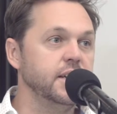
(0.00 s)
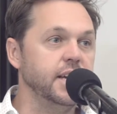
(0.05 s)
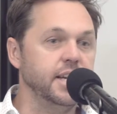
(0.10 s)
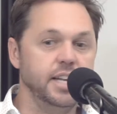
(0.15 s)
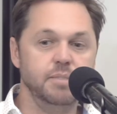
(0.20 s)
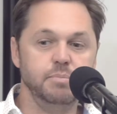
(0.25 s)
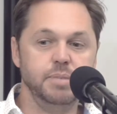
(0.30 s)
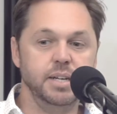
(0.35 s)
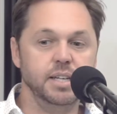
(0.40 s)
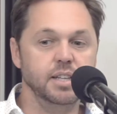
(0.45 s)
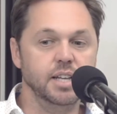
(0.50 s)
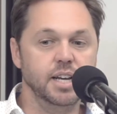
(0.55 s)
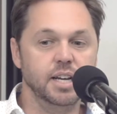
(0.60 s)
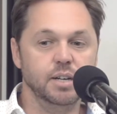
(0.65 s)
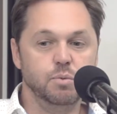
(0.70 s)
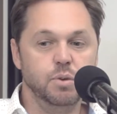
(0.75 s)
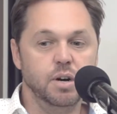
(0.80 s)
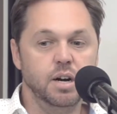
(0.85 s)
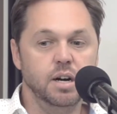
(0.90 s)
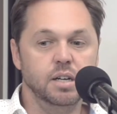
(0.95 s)
And then being
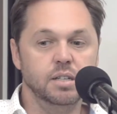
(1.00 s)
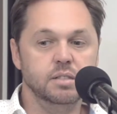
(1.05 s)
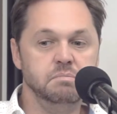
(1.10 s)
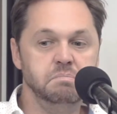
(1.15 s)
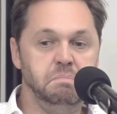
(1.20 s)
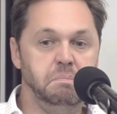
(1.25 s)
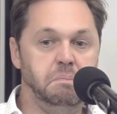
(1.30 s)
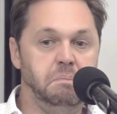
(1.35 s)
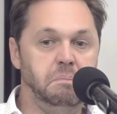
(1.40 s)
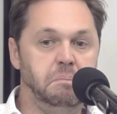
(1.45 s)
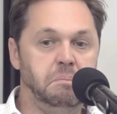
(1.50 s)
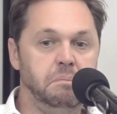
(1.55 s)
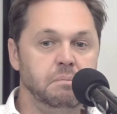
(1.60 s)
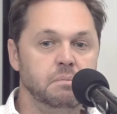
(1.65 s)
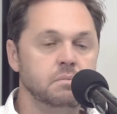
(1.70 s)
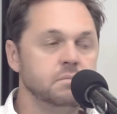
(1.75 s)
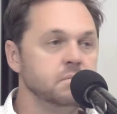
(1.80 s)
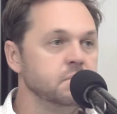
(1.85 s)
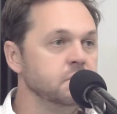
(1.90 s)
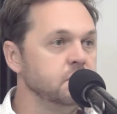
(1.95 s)
like, well,
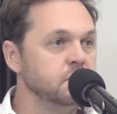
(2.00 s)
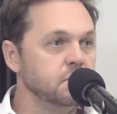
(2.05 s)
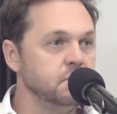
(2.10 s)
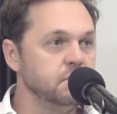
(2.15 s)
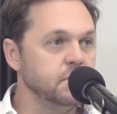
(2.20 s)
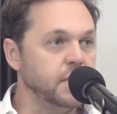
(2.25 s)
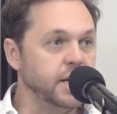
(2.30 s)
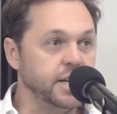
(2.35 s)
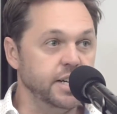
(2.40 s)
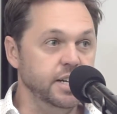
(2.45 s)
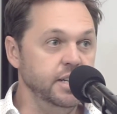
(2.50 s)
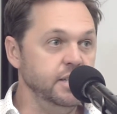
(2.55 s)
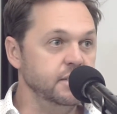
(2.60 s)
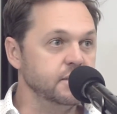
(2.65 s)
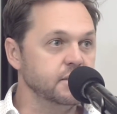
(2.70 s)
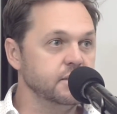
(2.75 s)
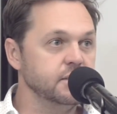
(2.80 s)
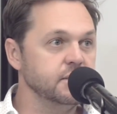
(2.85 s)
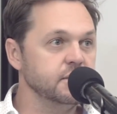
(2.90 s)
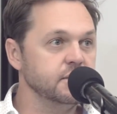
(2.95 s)
I don't know.
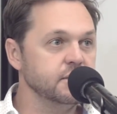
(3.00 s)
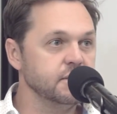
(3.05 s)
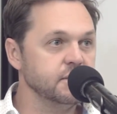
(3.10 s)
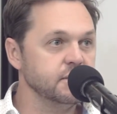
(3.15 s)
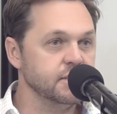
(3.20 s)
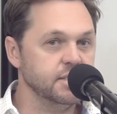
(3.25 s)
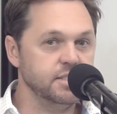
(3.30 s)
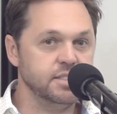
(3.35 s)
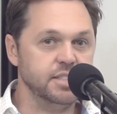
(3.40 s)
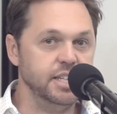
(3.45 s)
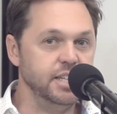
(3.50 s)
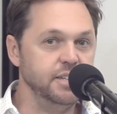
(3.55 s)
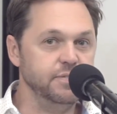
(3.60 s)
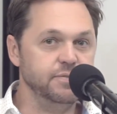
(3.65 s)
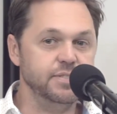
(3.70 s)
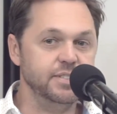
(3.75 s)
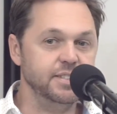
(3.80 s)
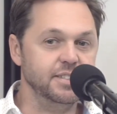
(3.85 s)
Let's see if